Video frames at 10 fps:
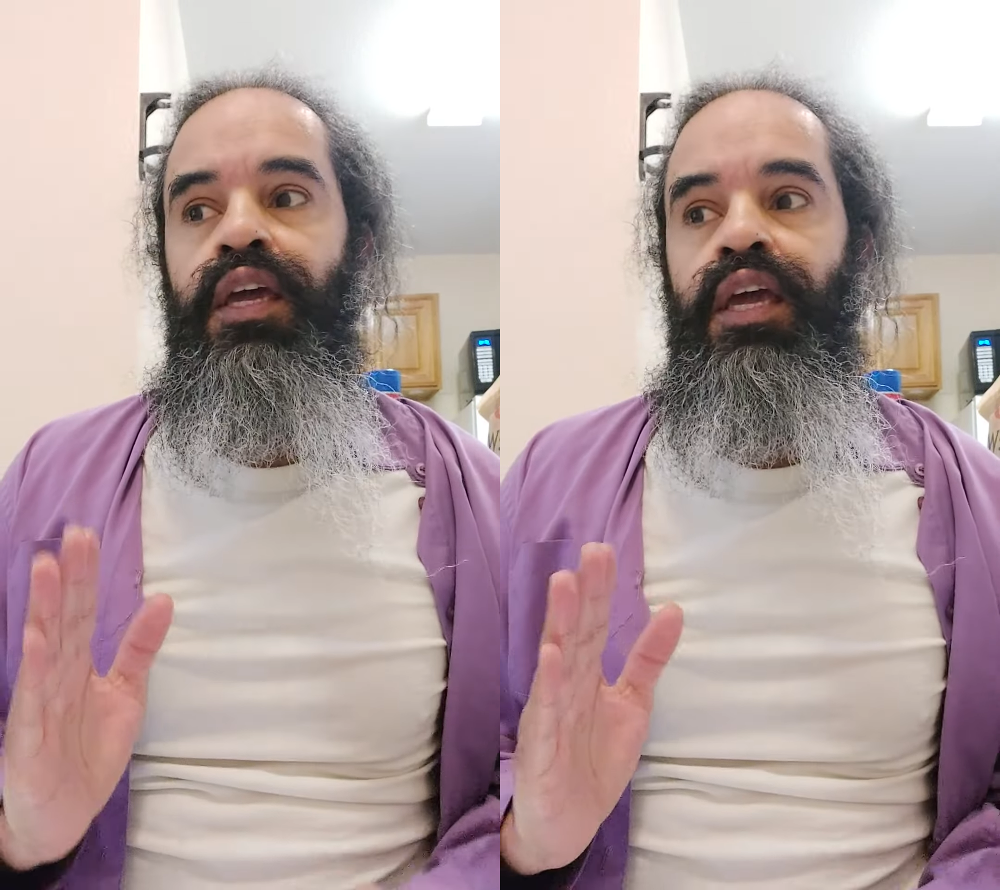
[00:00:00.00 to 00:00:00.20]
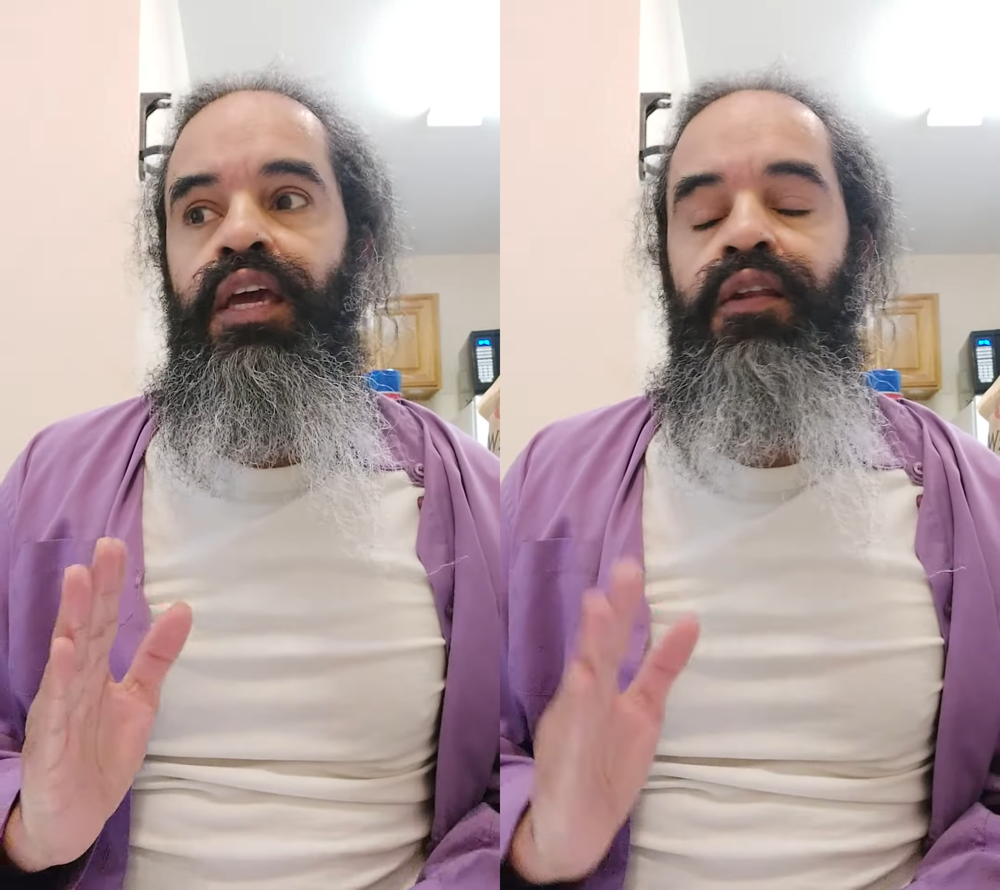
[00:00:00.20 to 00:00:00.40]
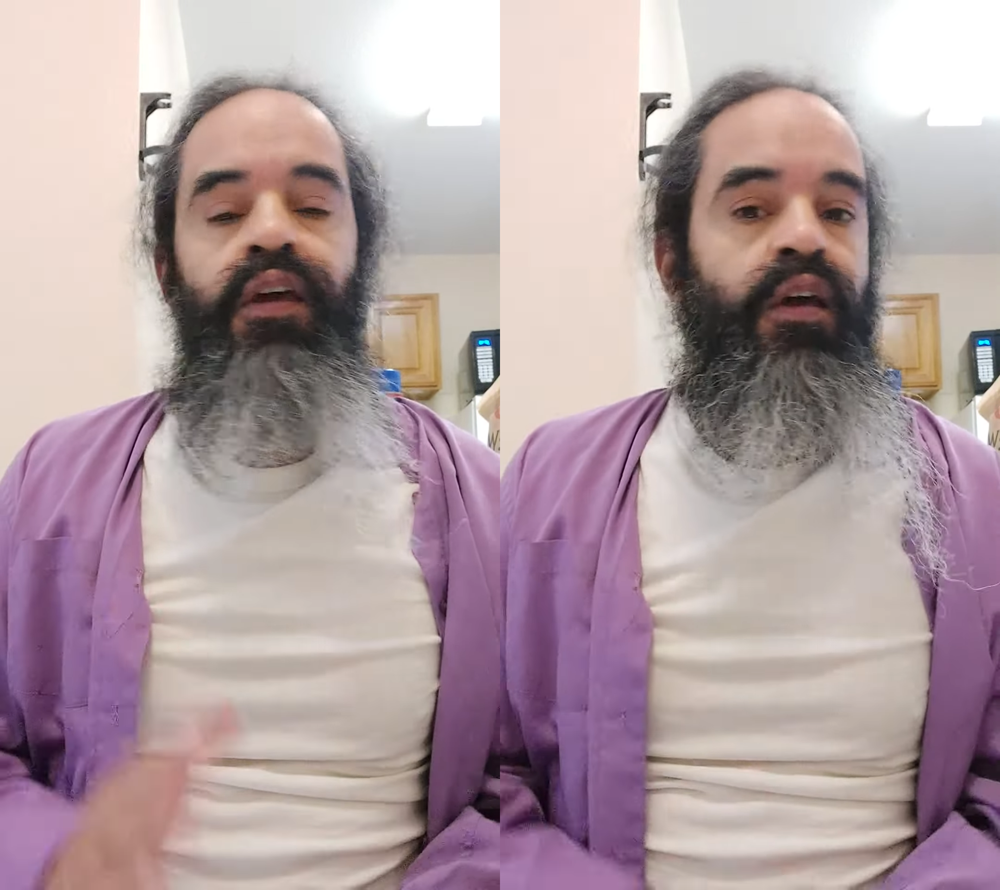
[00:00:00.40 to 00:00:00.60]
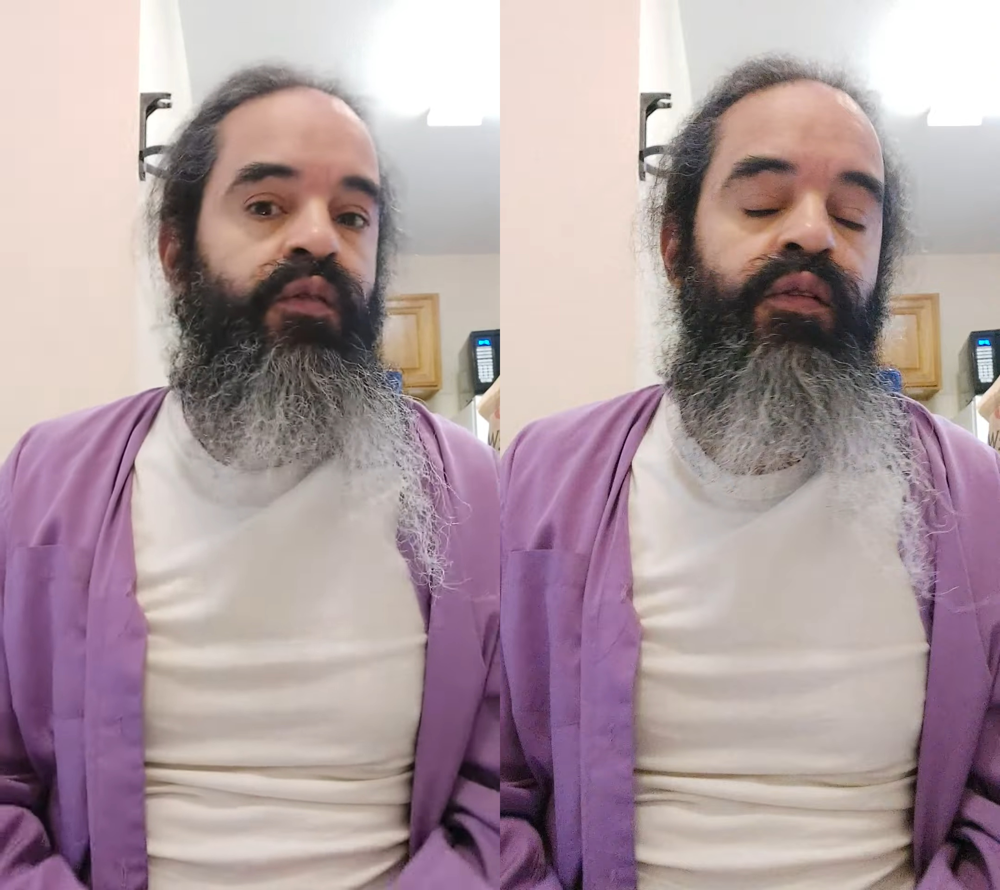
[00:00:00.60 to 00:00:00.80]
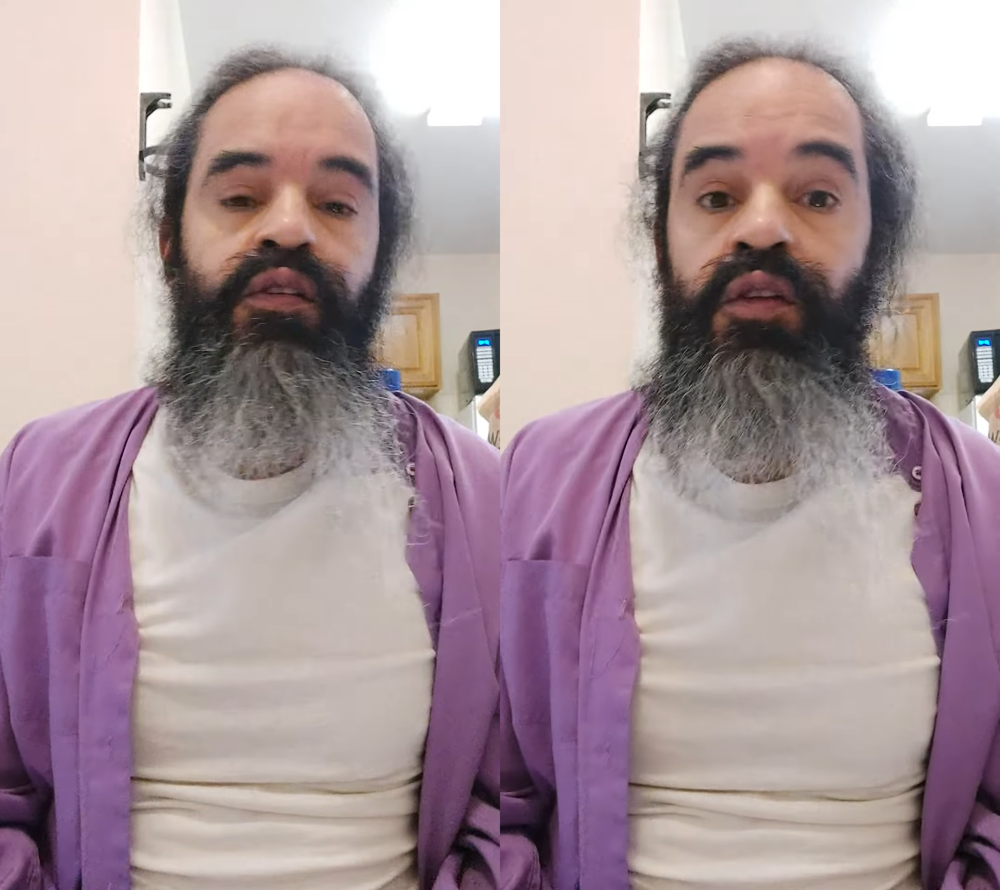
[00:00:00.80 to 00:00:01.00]
and
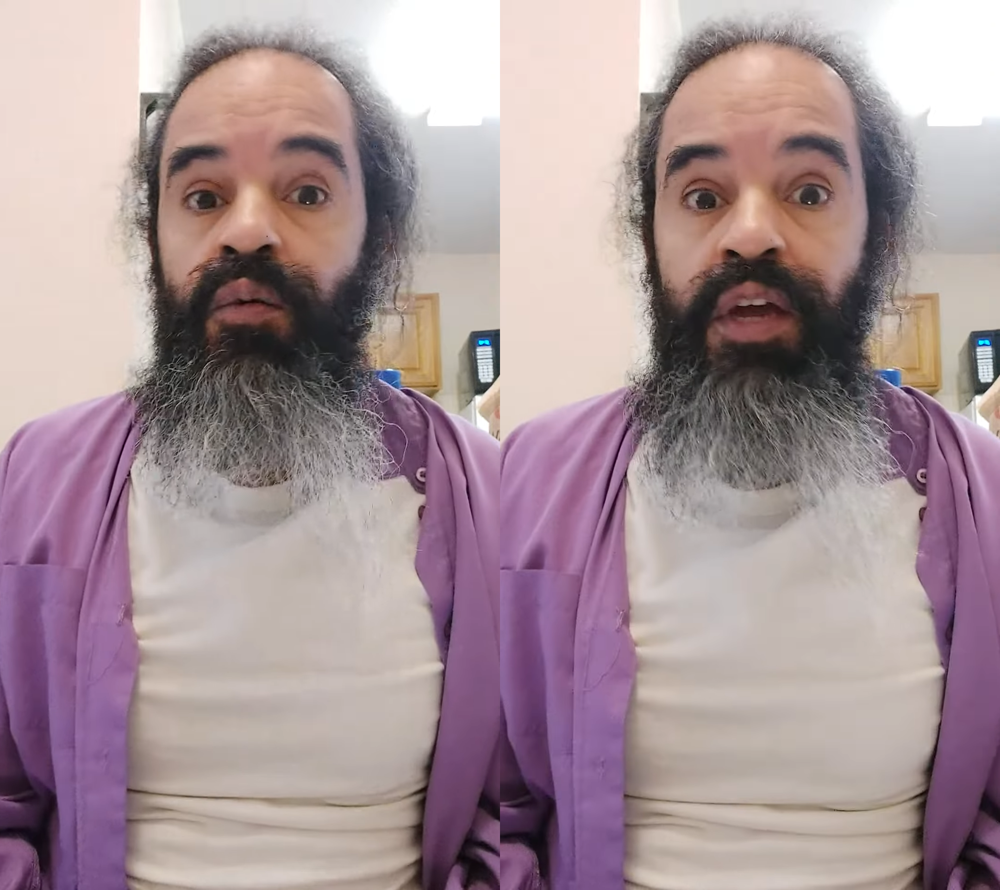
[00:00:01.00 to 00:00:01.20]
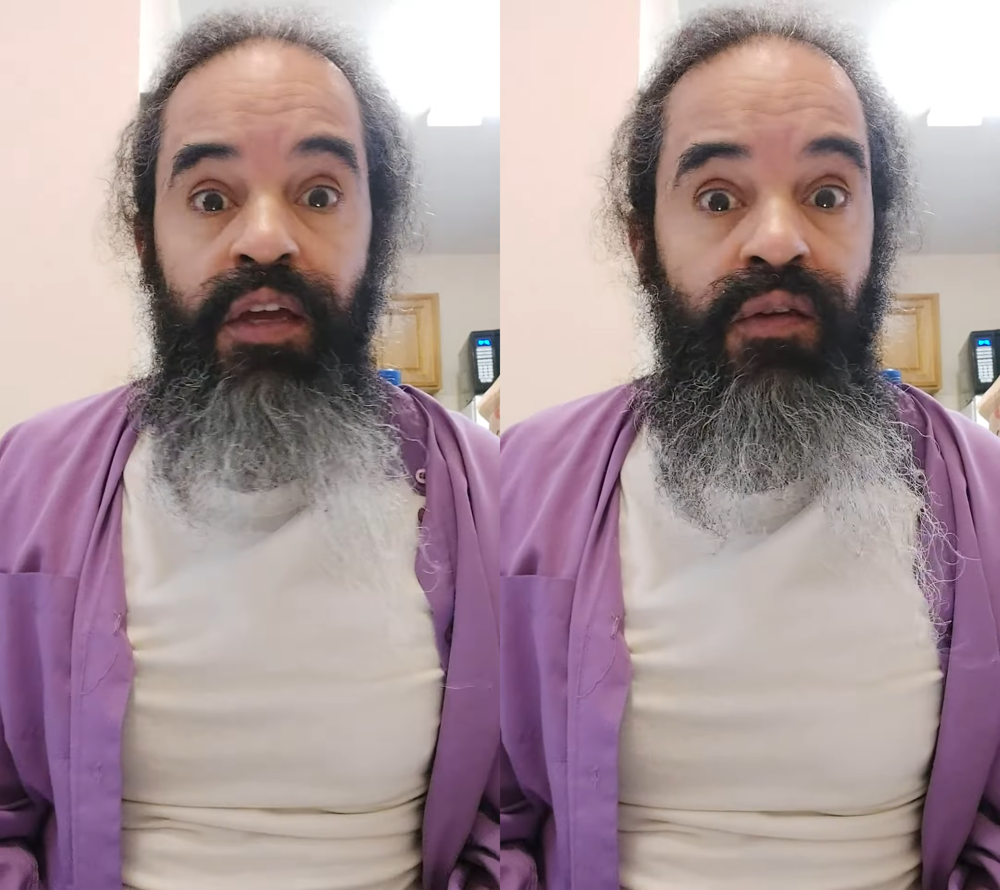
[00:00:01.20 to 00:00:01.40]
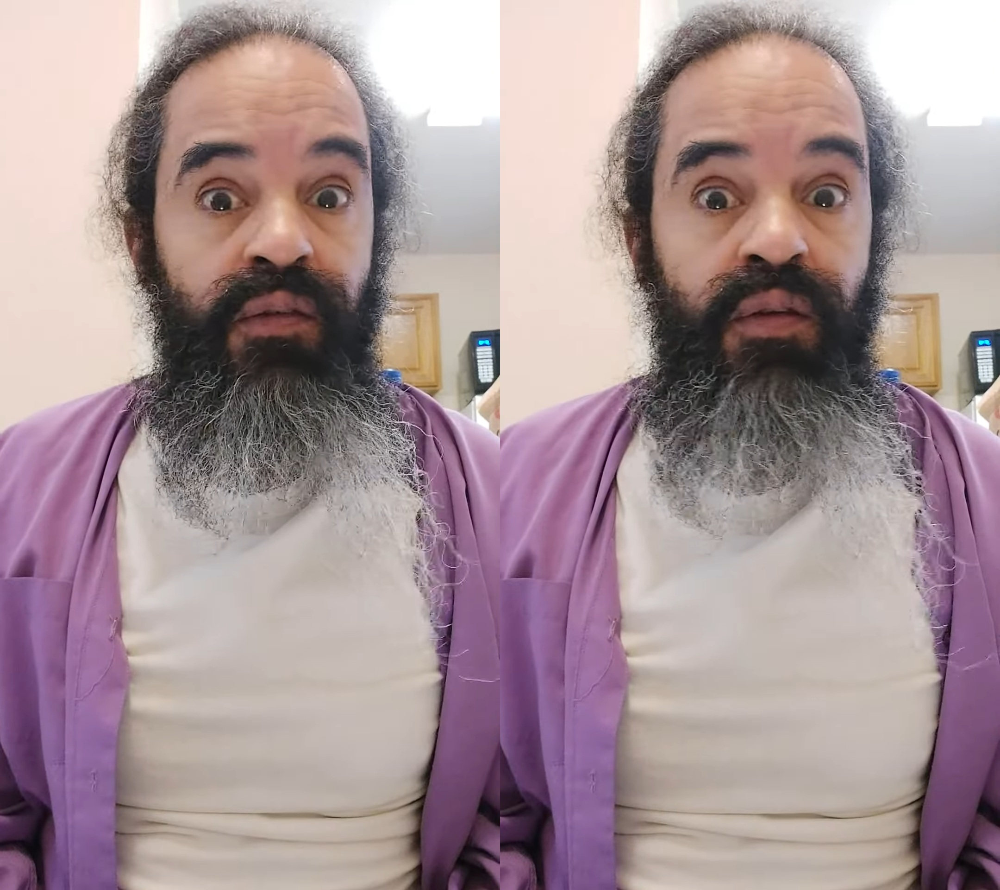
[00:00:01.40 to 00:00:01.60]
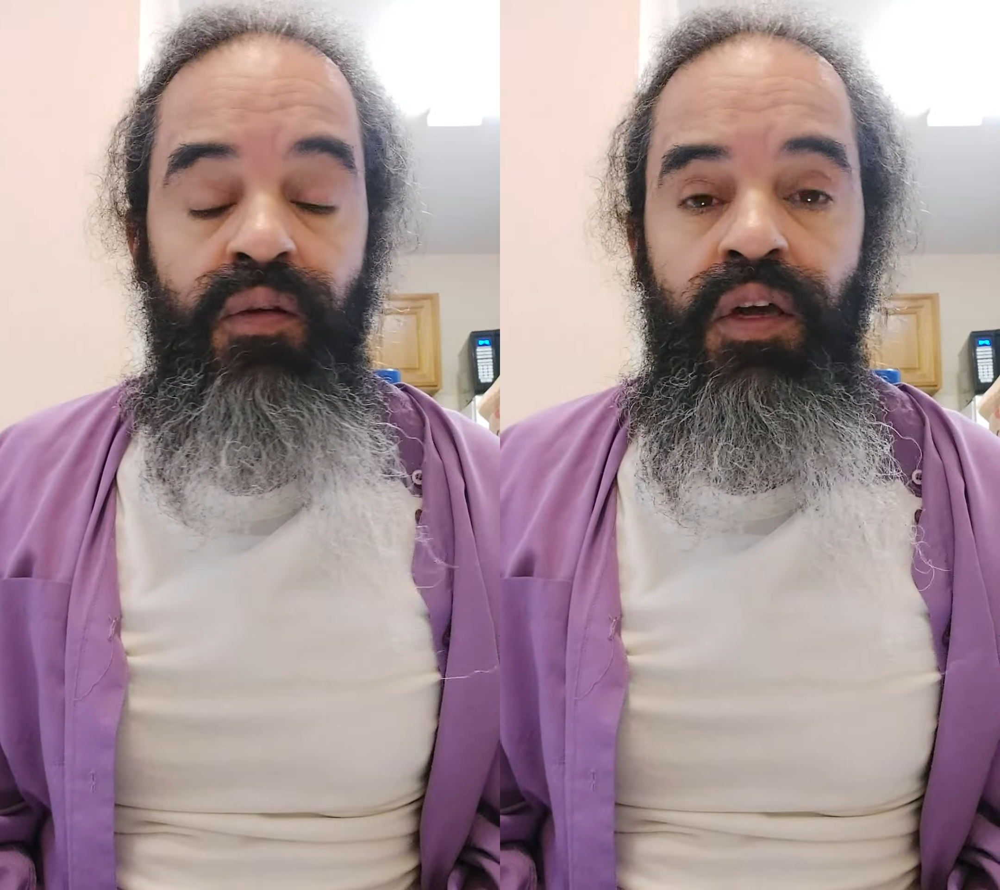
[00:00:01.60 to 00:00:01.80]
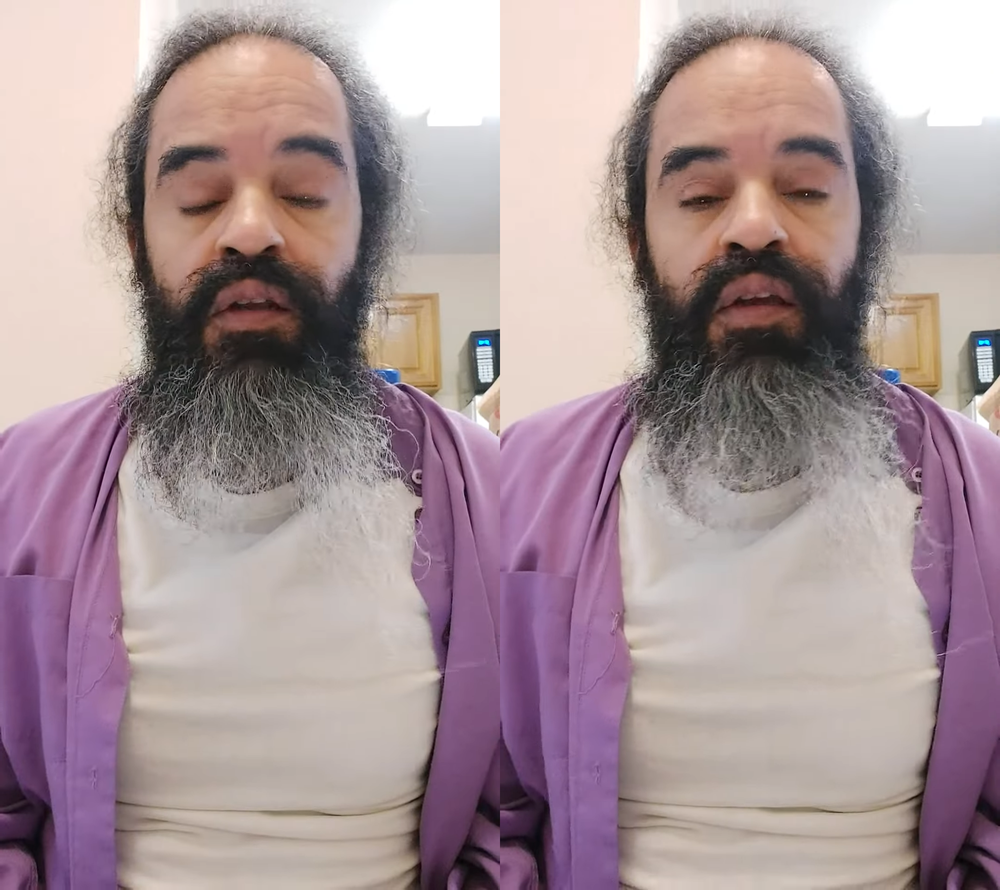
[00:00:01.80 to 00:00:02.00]
oh, there's no way I could
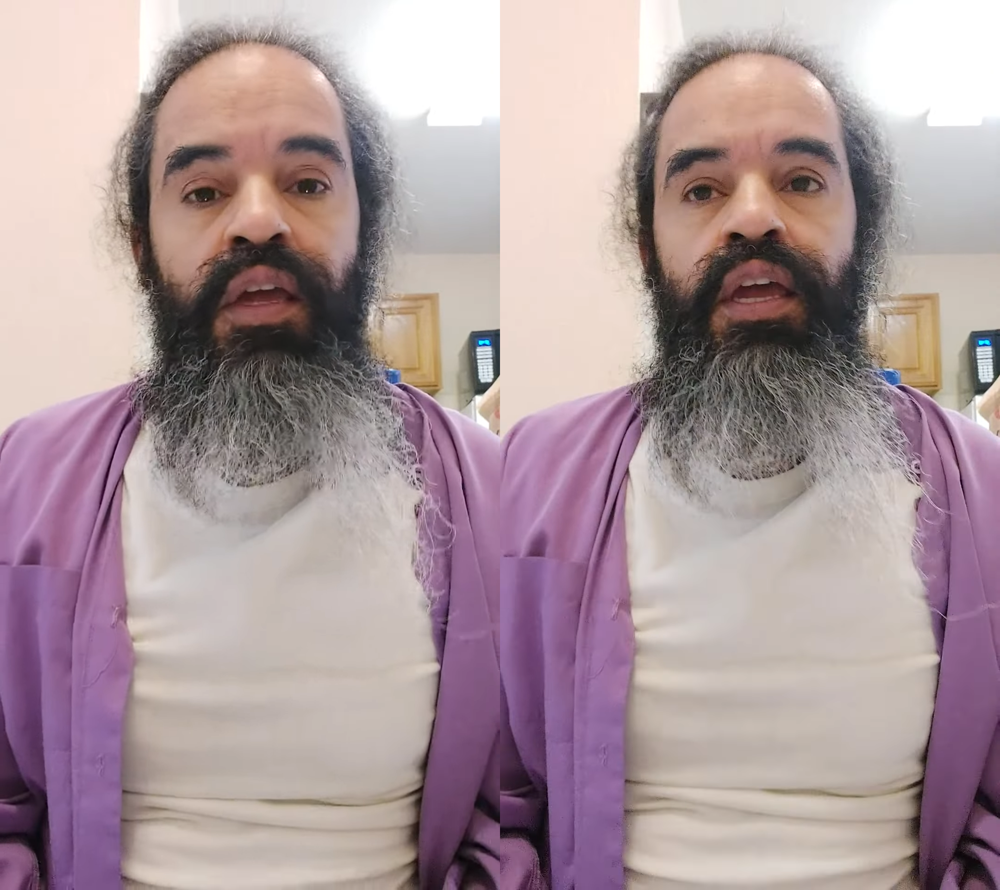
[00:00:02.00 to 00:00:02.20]
do it.